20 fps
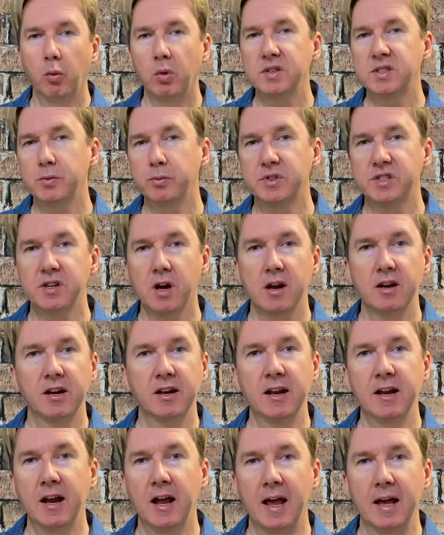Once it was sighted
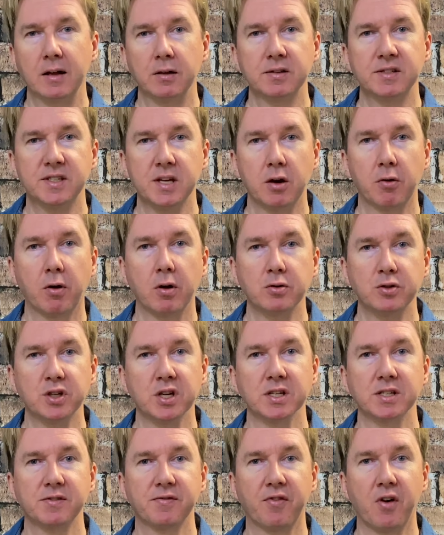in, it held 0
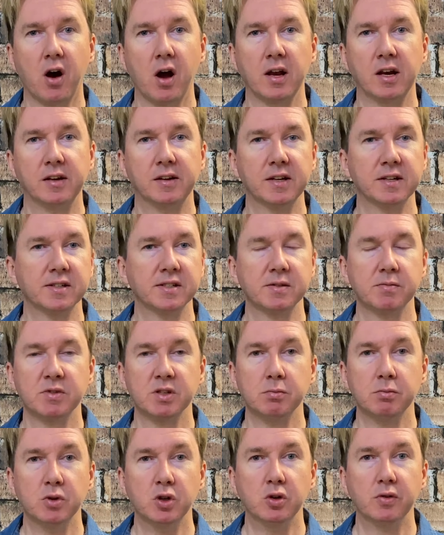just fine. It didn't seem
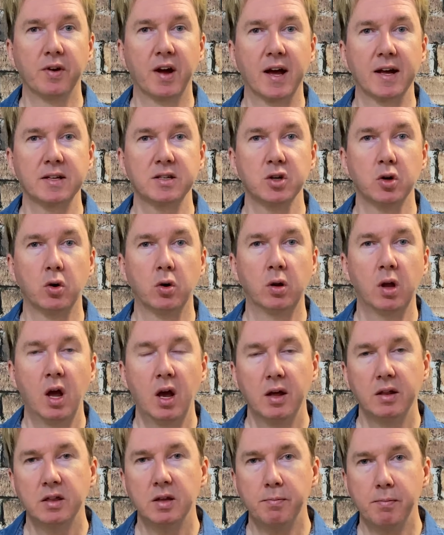to move at all.
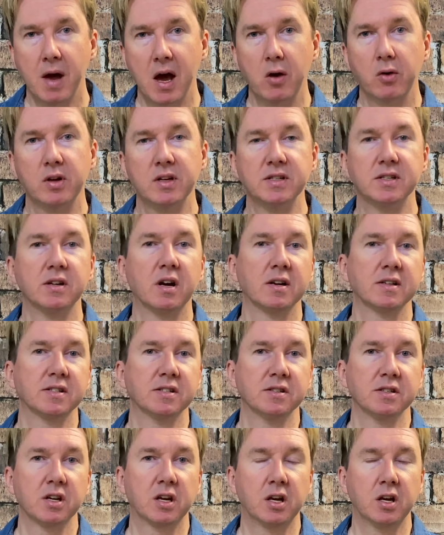The mount is nice
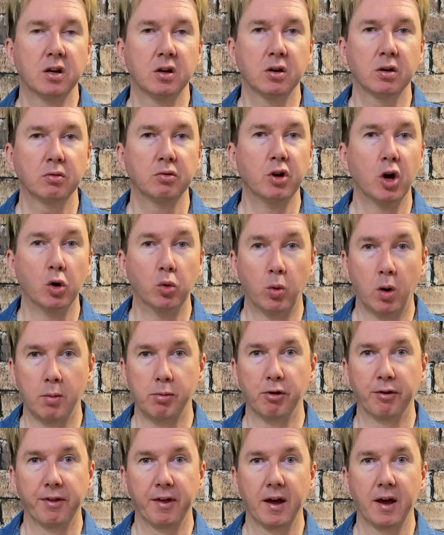and secure, no
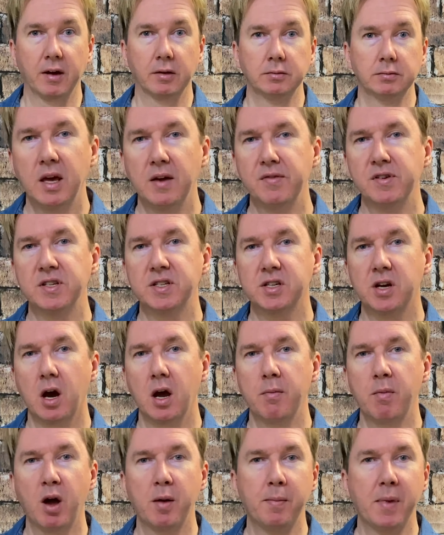wobble there. Given
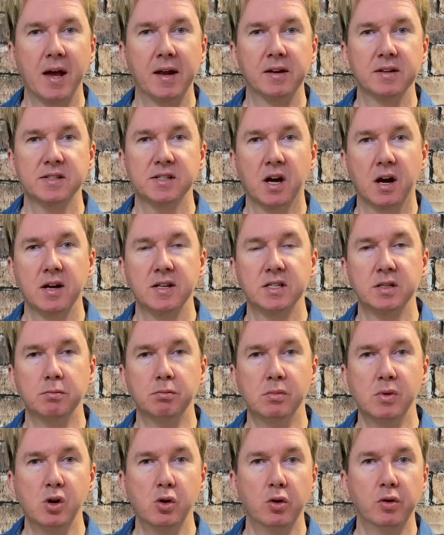time, I may decide to
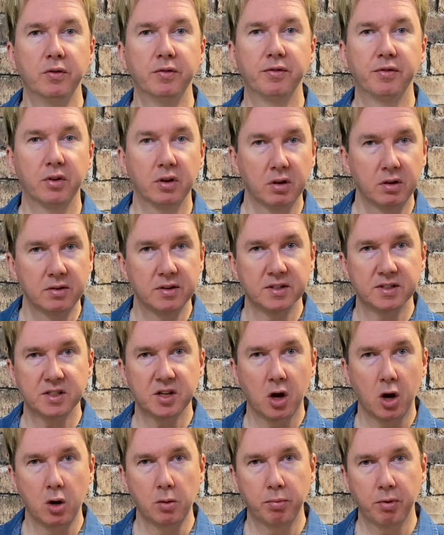move the
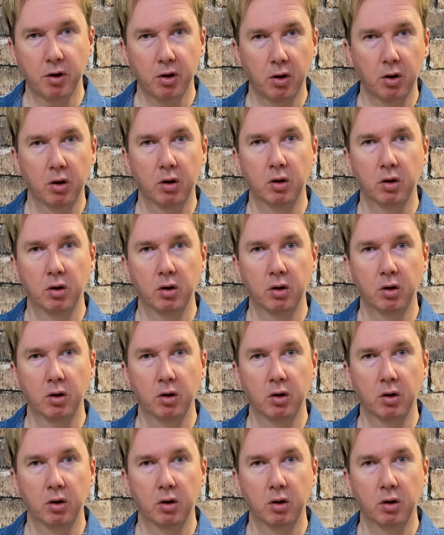scope